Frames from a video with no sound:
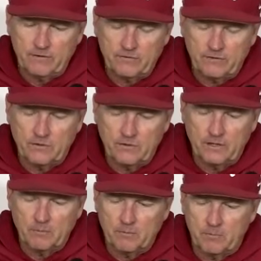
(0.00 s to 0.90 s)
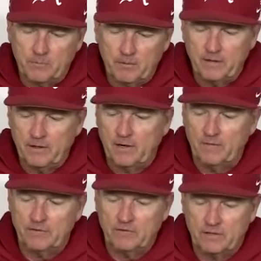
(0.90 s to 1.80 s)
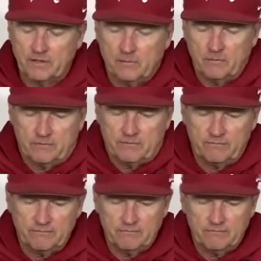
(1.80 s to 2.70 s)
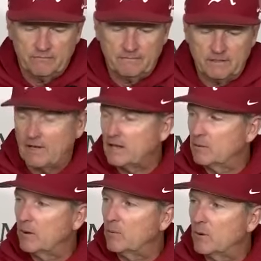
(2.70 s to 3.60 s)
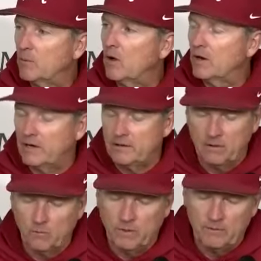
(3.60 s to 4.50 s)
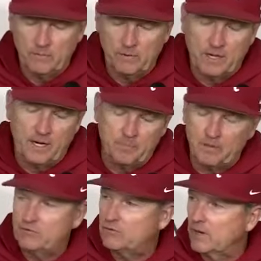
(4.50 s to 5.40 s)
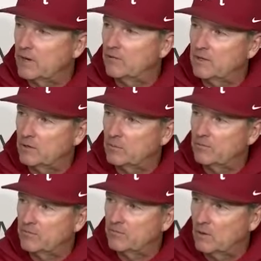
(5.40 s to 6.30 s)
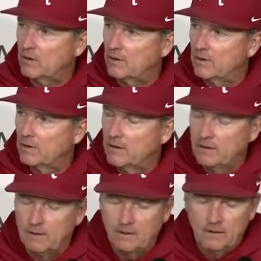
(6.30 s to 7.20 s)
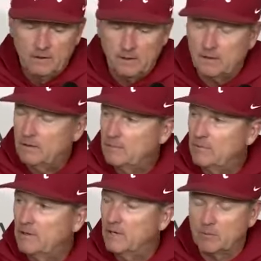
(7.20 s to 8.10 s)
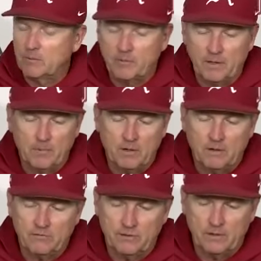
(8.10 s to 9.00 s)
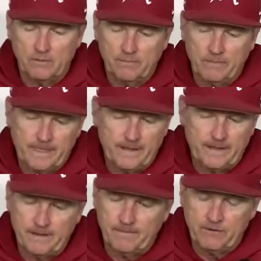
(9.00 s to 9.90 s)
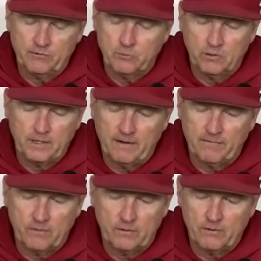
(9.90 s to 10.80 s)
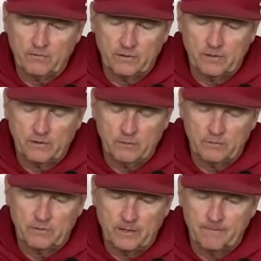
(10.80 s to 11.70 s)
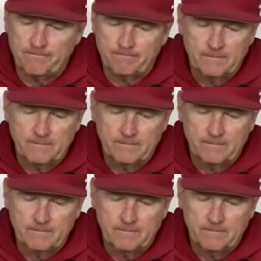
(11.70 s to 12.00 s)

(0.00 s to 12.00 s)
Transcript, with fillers: for us to turn a double play there, obviously it was exactly what we wanted. You know, we we kind of pitched around the hitter before the the double play ball. So um, it just worked out for us. You know, it was a,